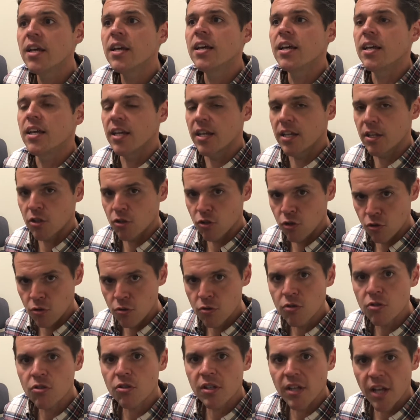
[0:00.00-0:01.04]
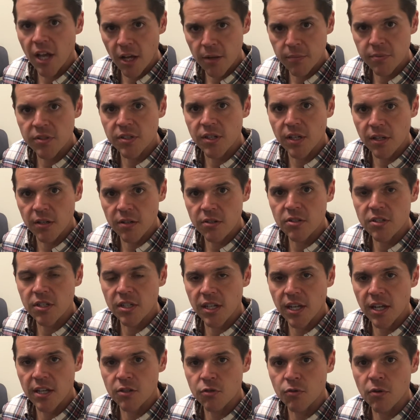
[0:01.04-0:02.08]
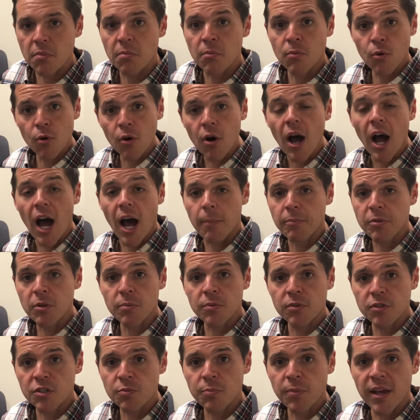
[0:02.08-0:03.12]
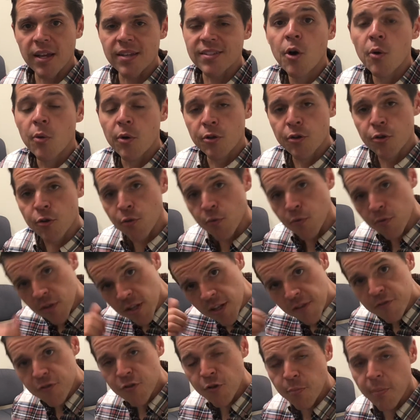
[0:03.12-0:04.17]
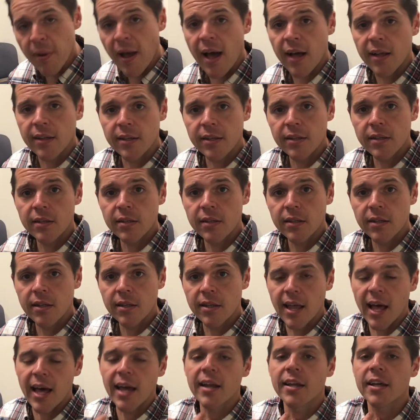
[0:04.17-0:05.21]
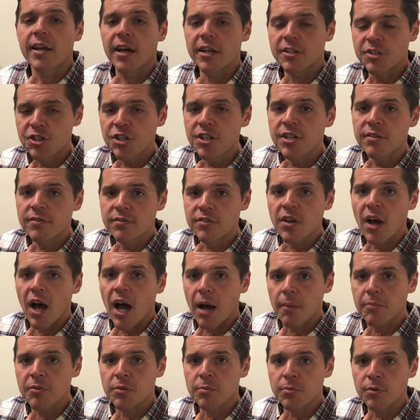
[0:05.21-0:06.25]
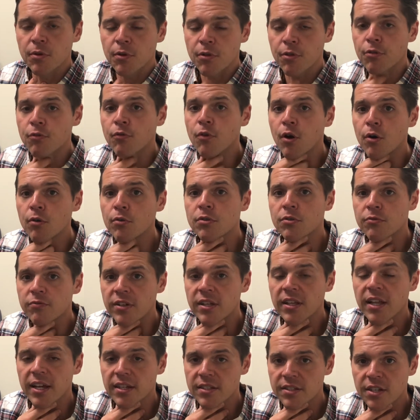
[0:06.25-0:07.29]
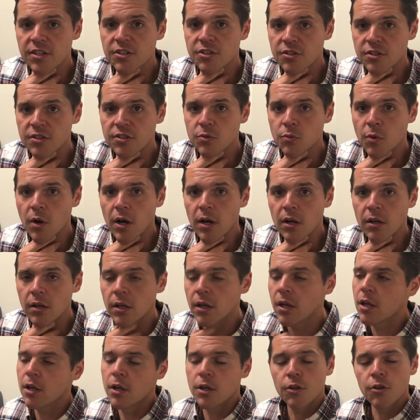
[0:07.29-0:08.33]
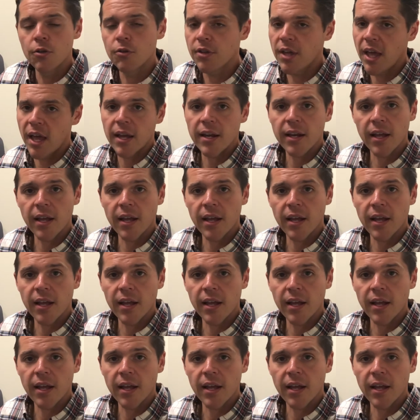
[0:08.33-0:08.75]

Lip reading: it usually helps singers to get to a more optimal space. When you lift your palate, that achieves optimal throat relaxation as well. You can't